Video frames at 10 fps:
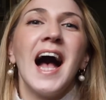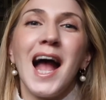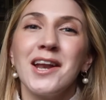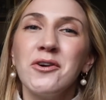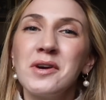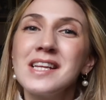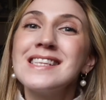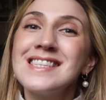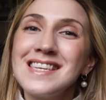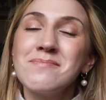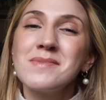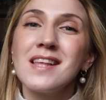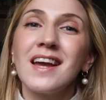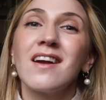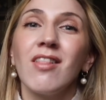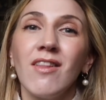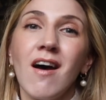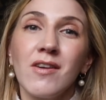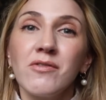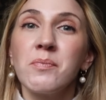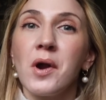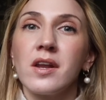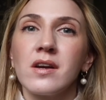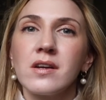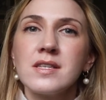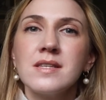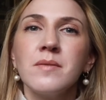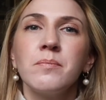I know it seems like a lot of products.